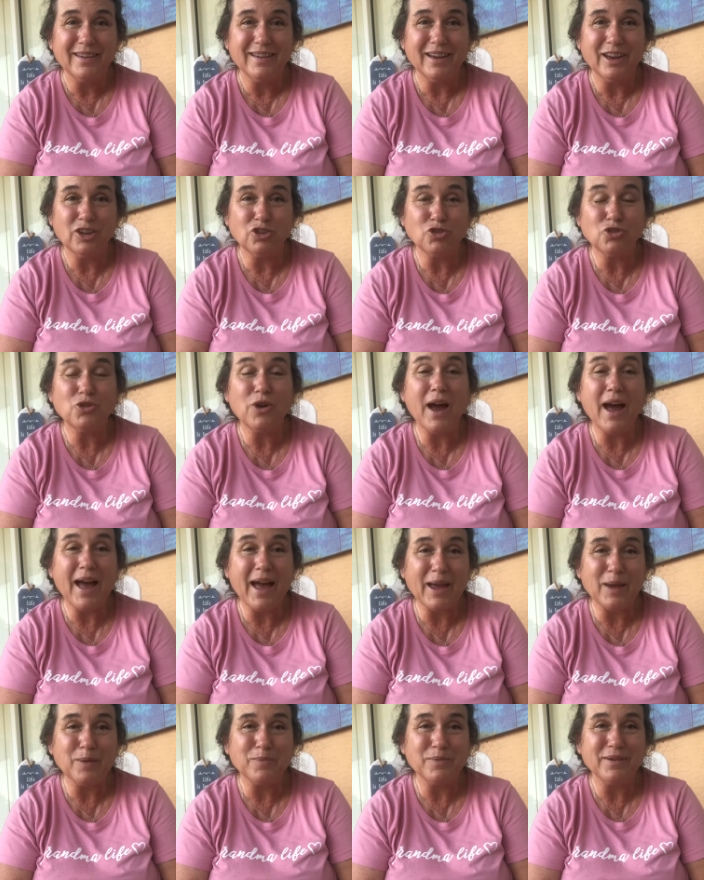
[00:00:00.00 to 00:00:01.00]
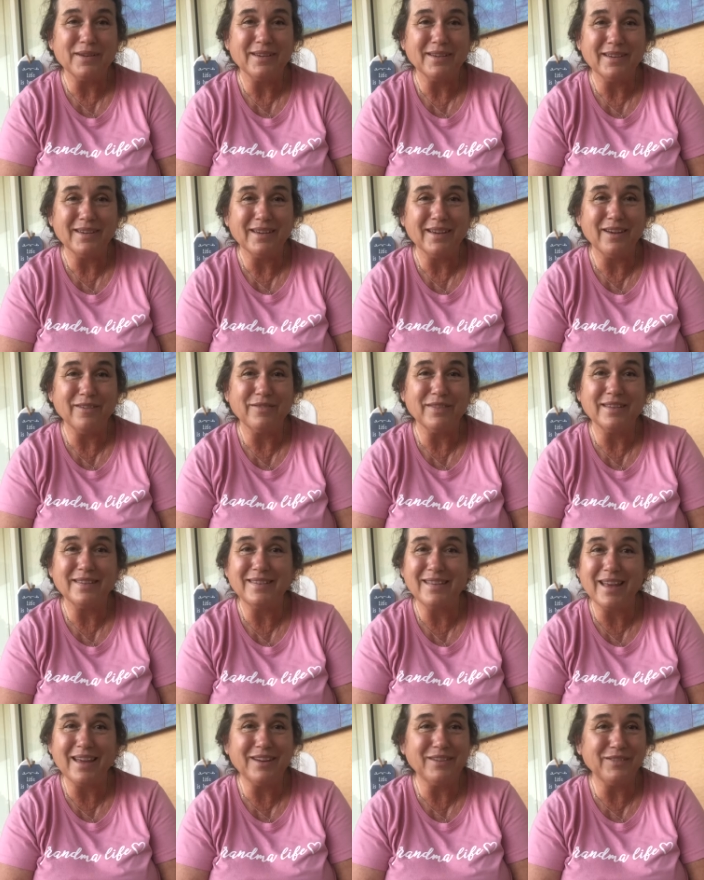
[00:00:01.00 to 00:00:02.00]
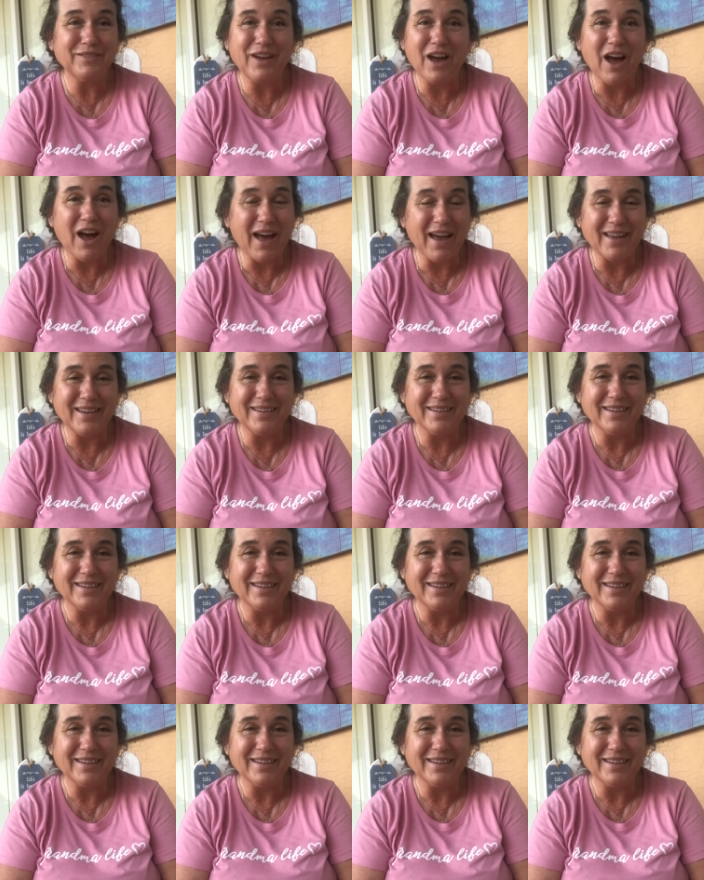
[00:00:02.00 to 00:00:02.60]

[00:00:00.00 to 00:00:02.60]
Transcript: a tribe of the Son of God.